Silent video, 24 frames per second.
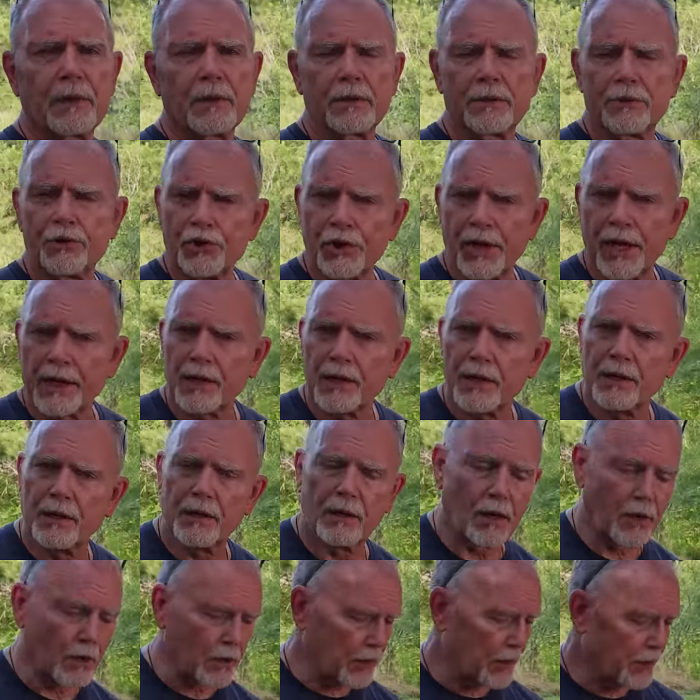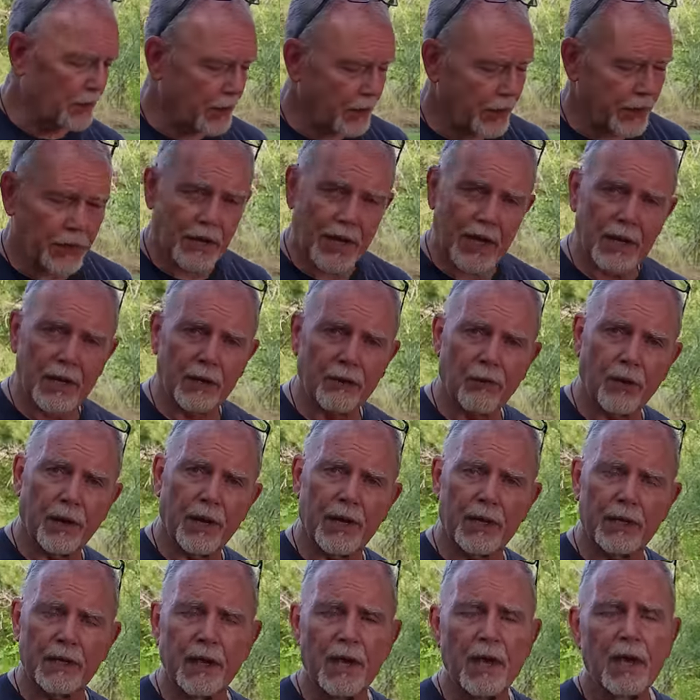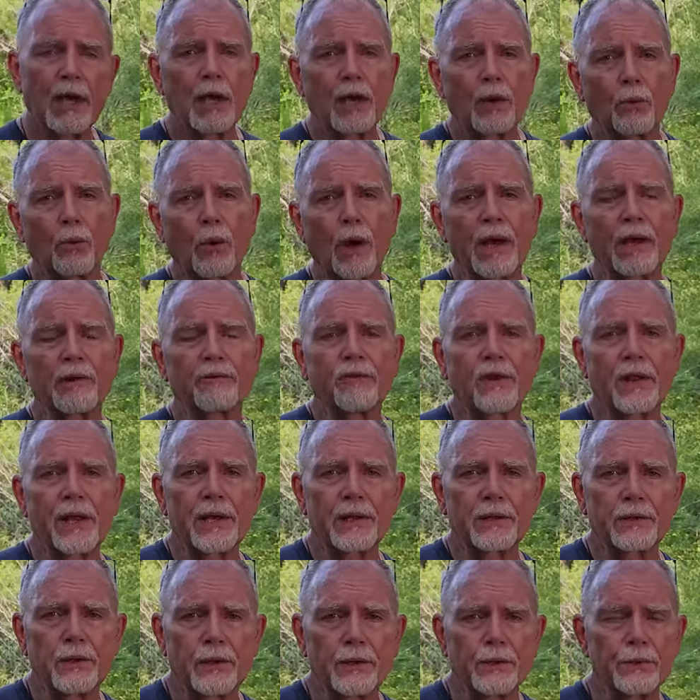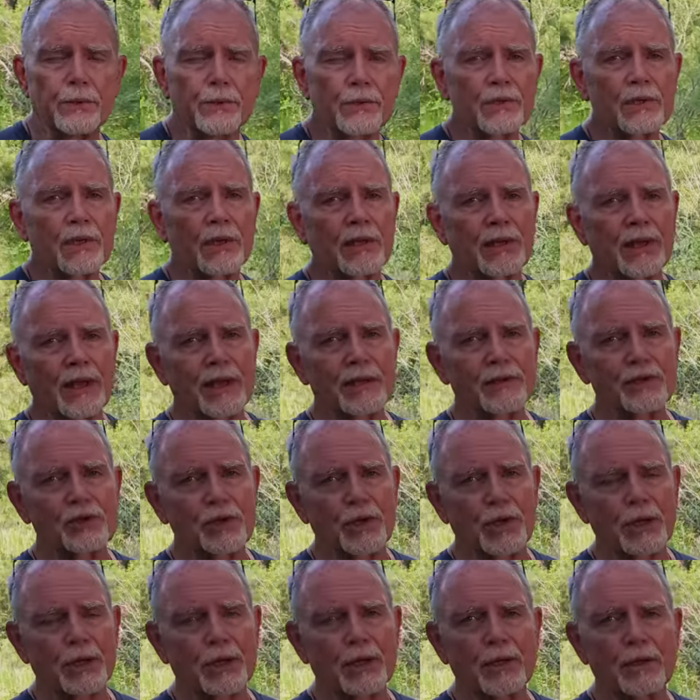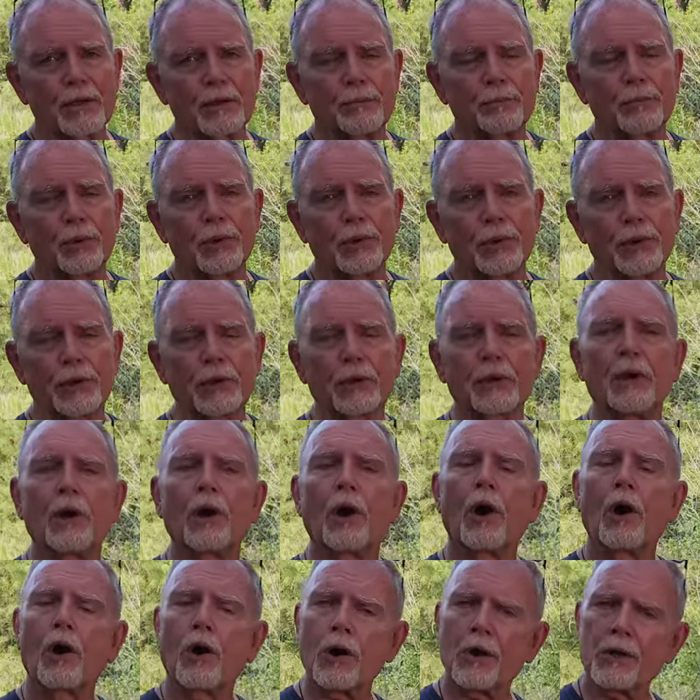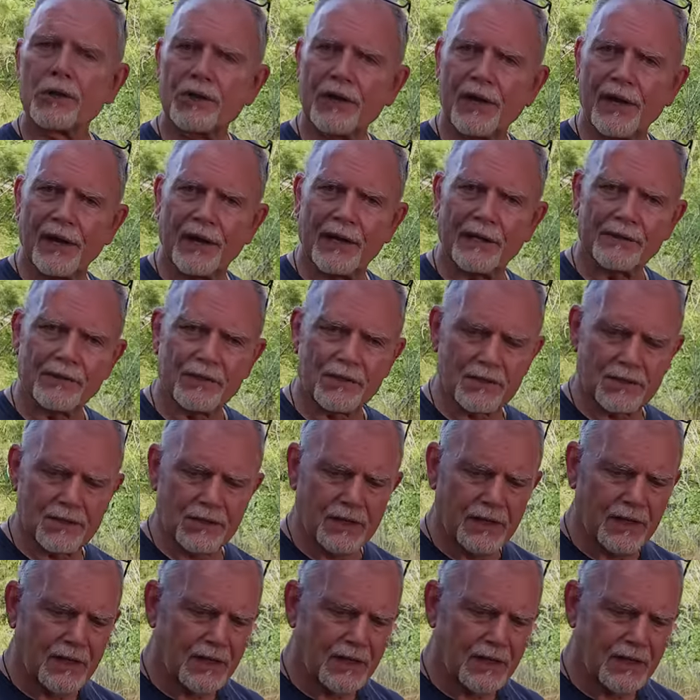jacketed or 180 grain wide flat nose gas check bullet hard cast.